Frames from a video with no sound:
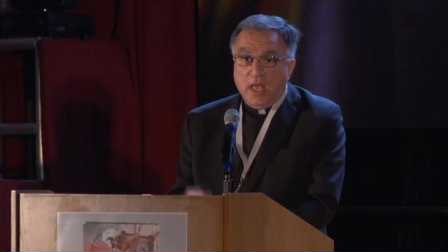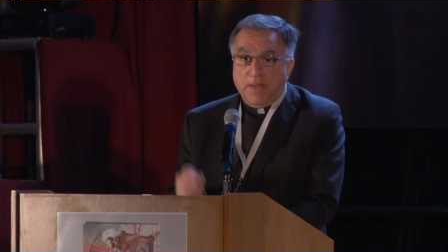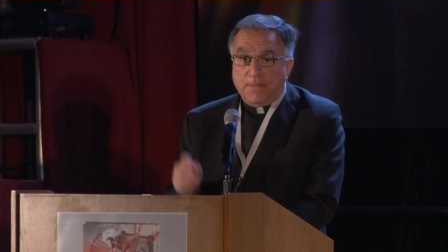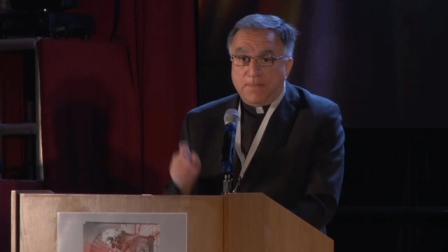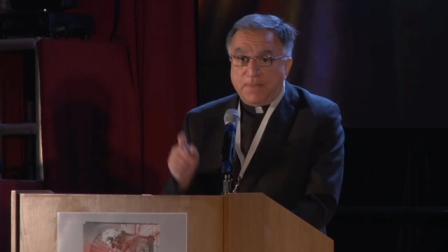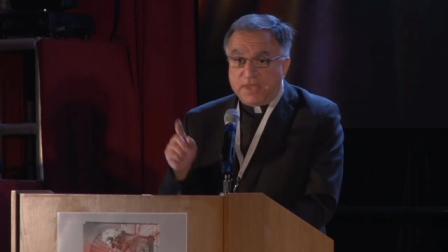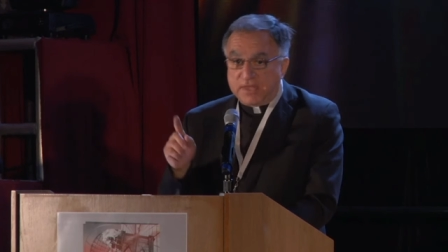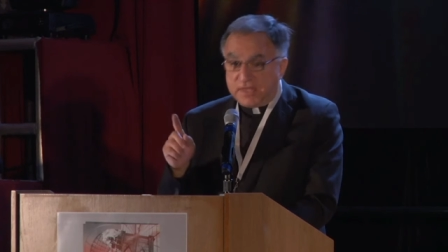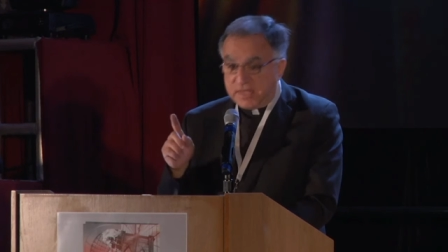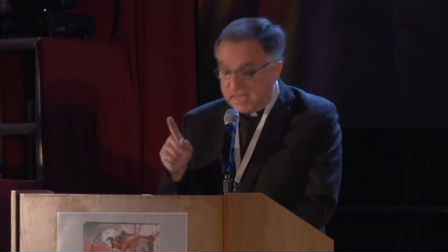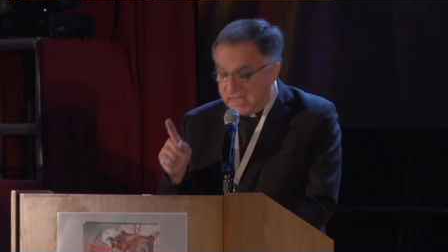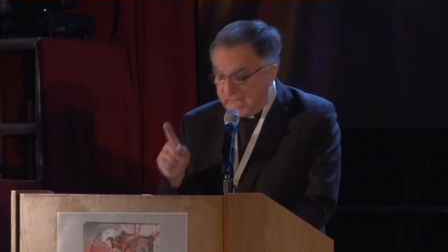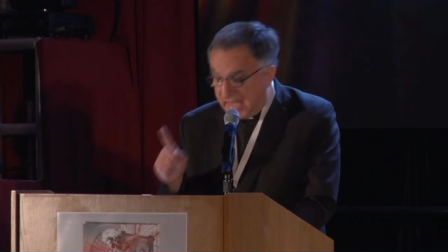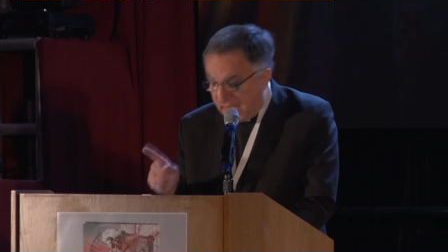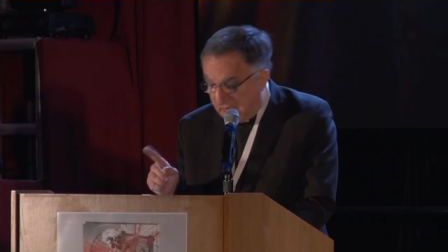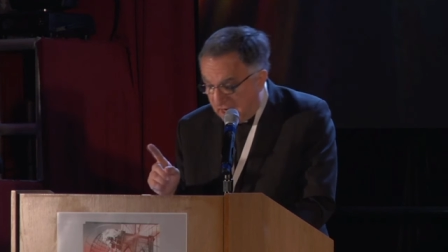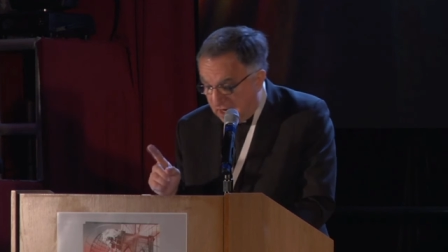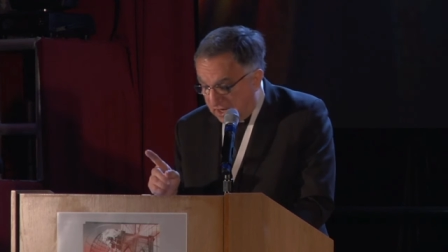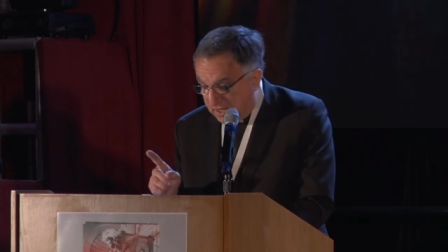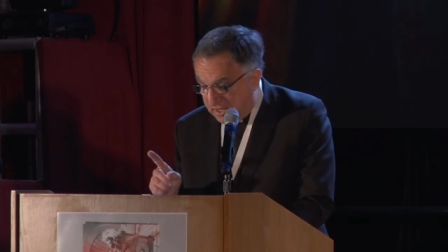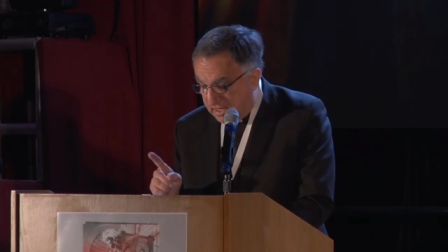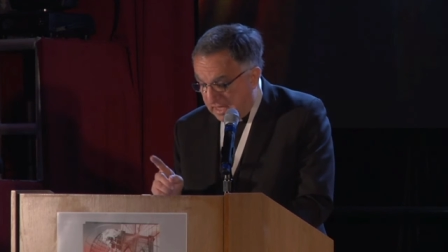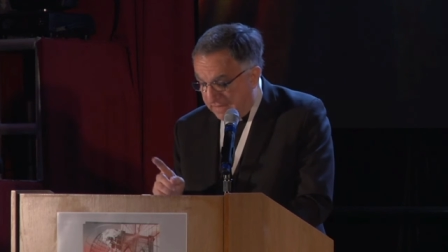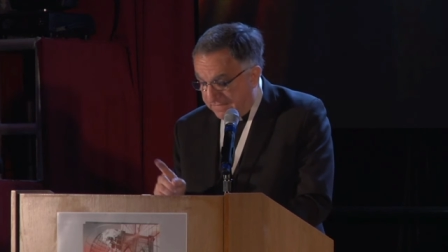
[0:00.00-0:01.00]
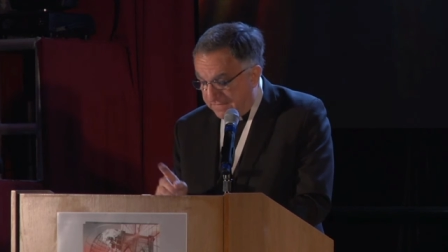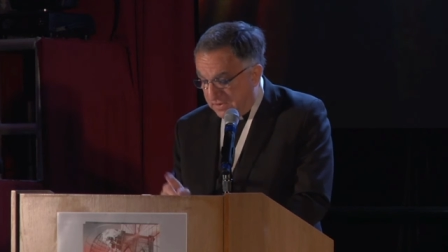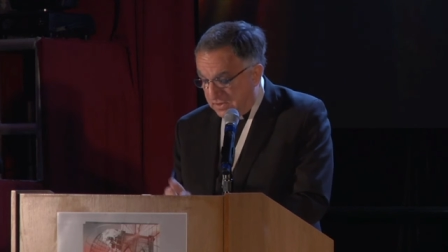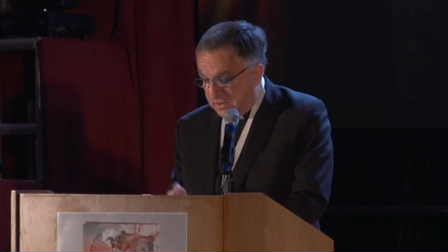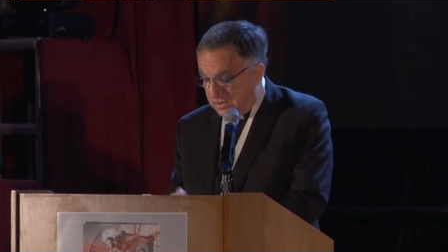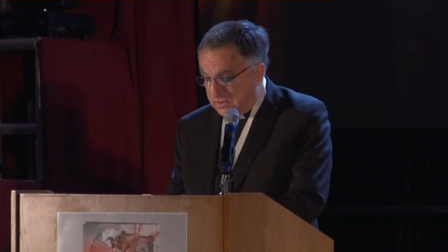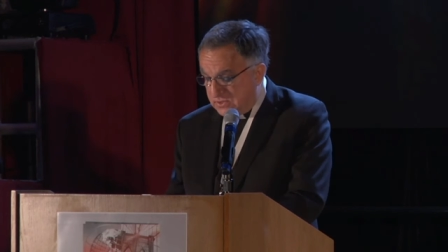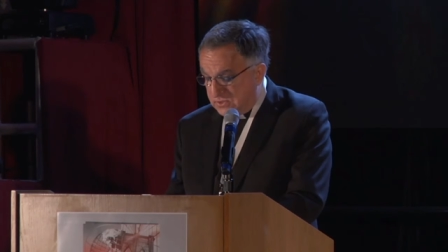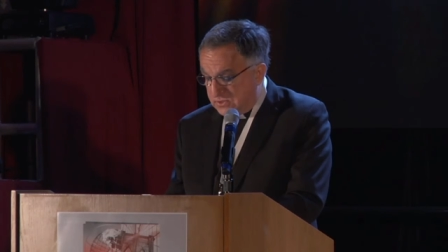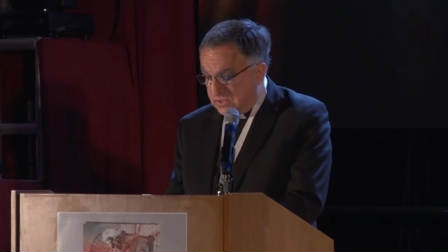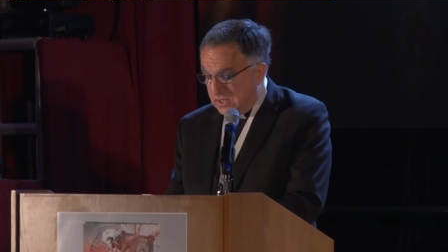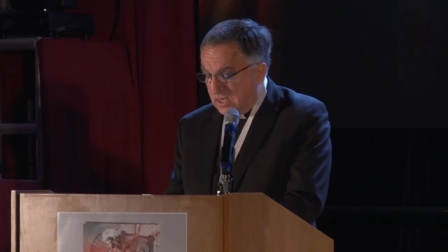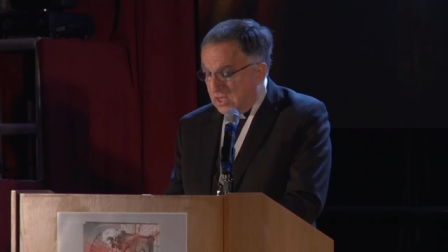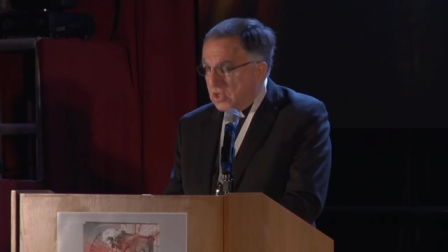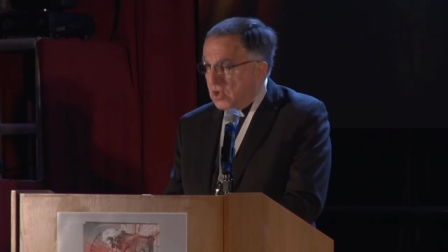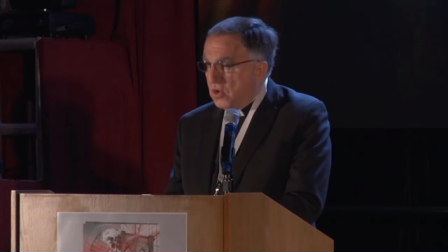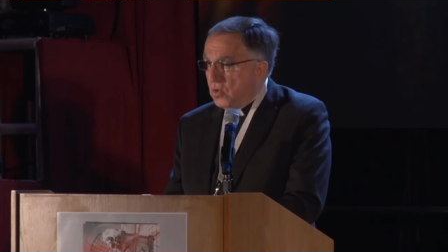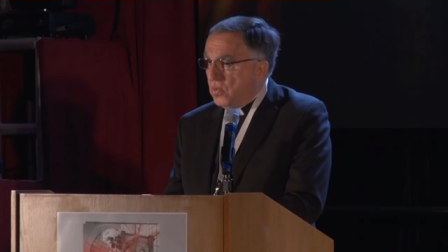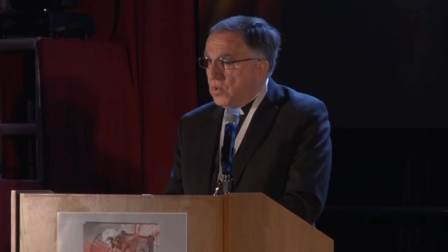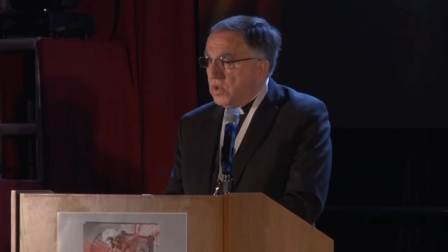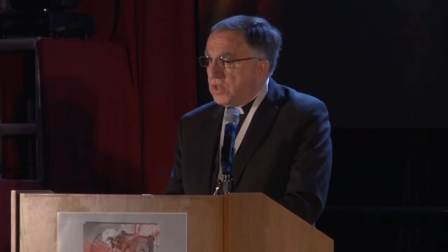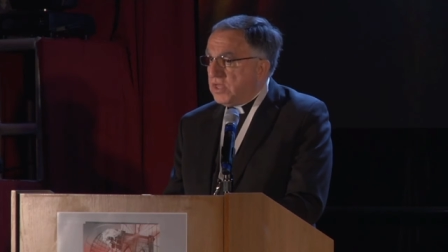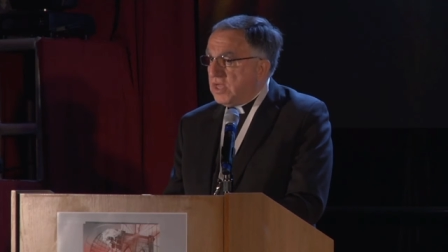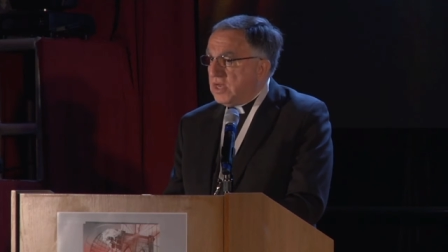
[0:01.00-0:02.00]
but caregivers
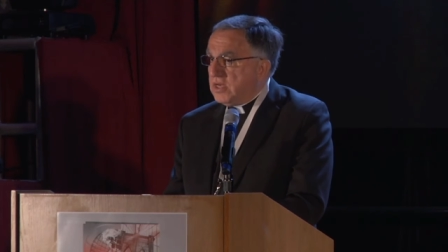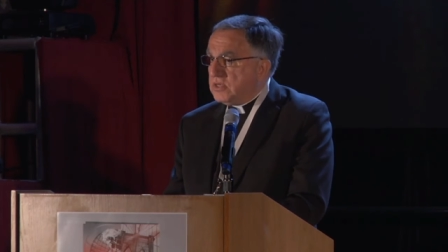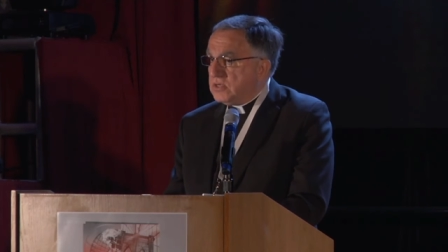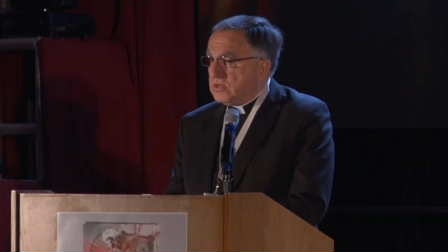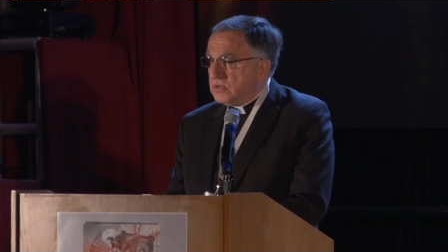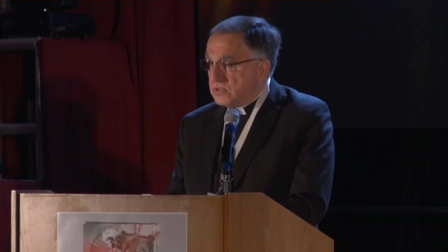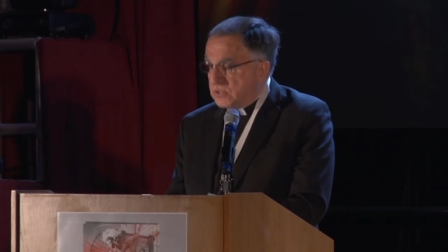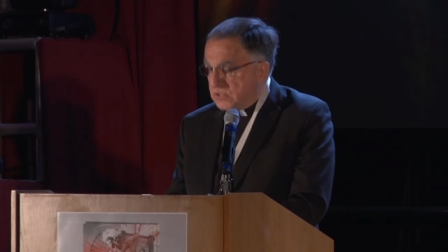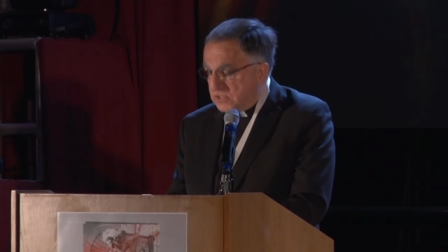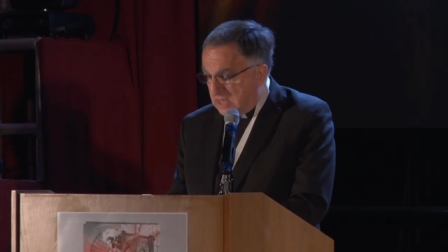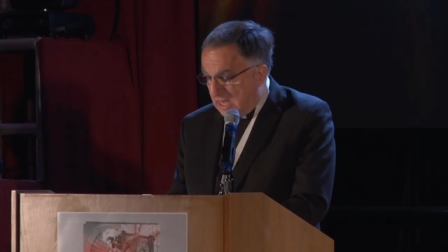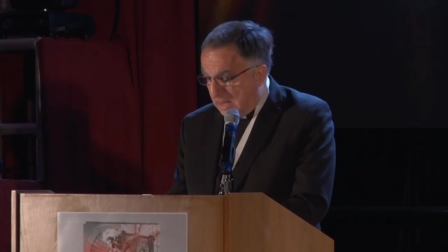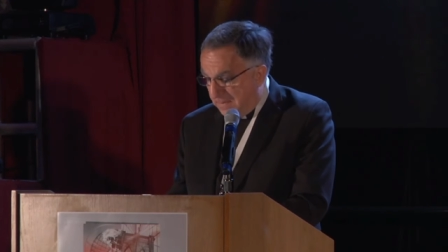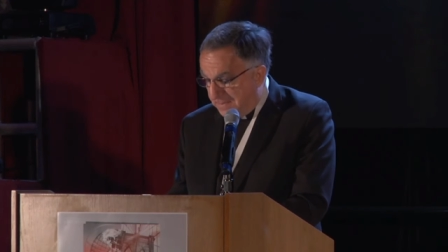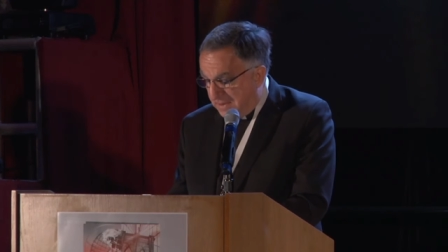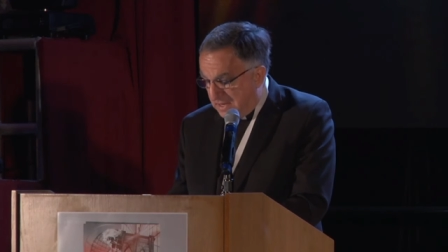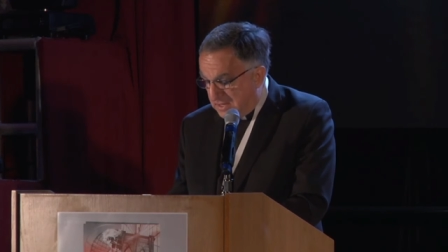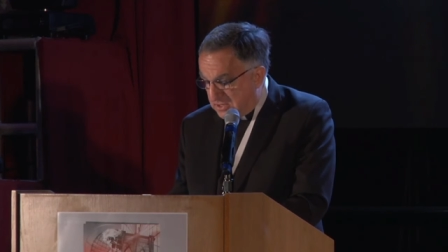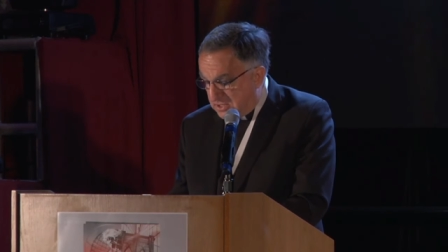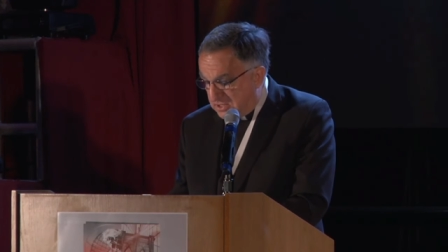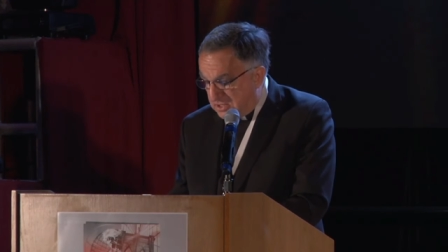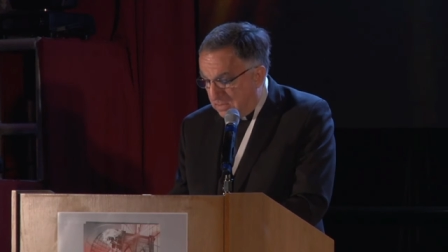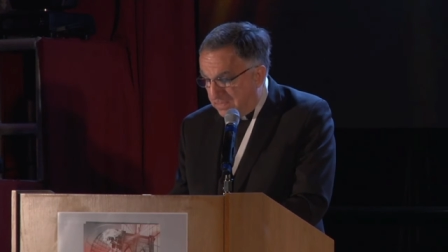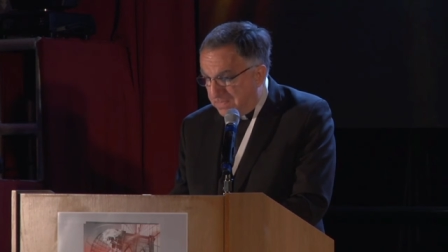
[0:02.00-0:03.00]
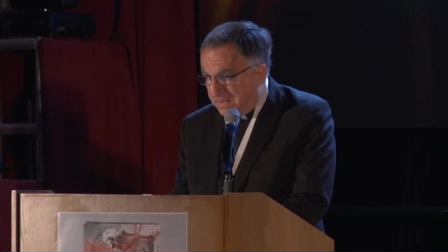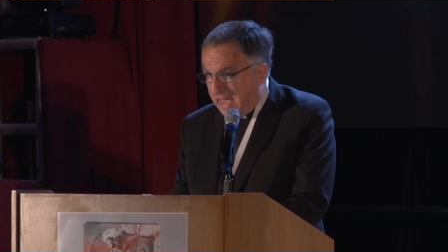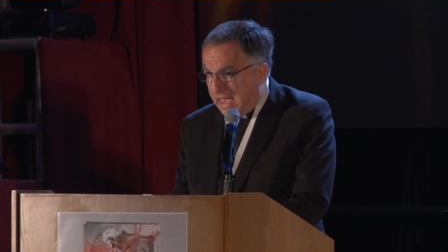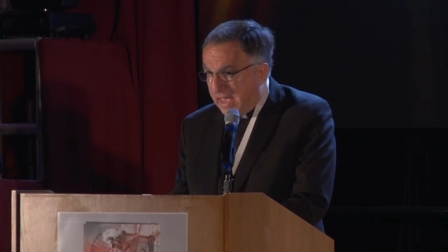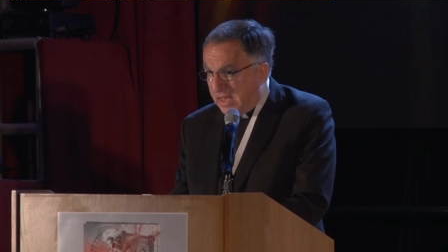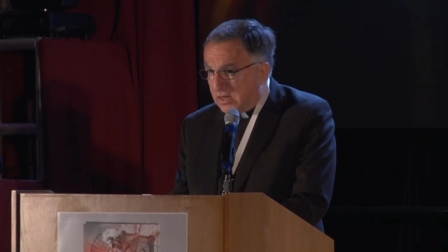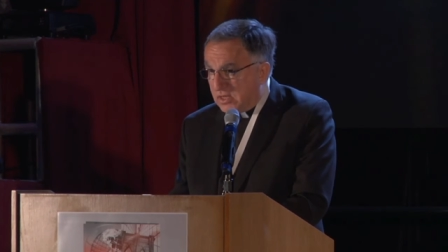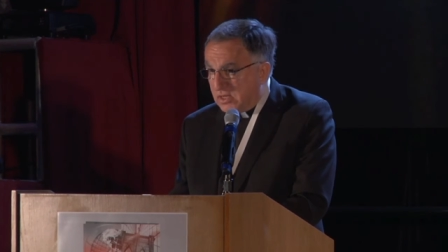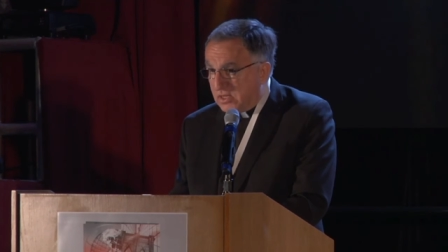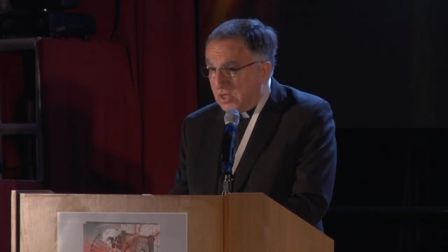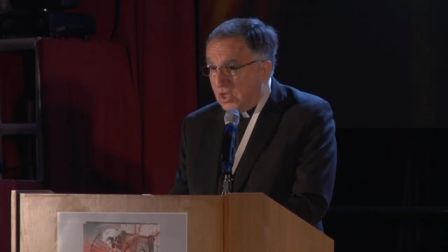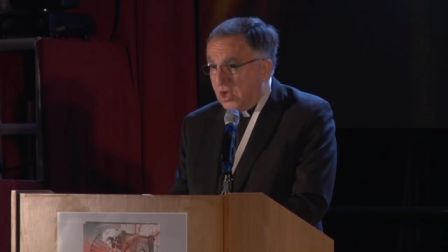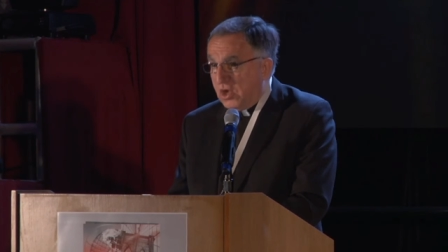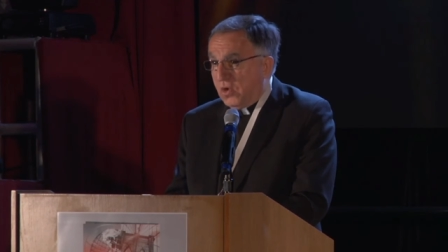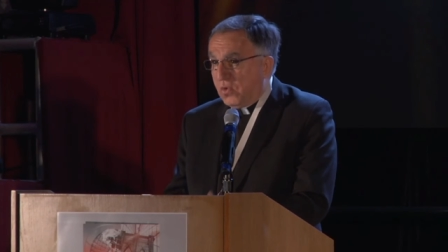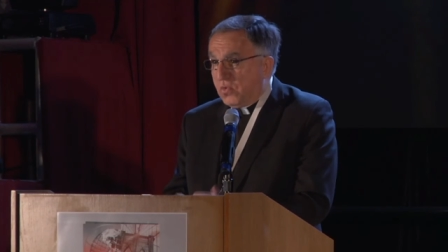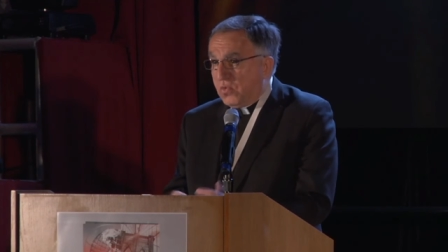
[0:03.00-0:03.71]
willing to step into the battle,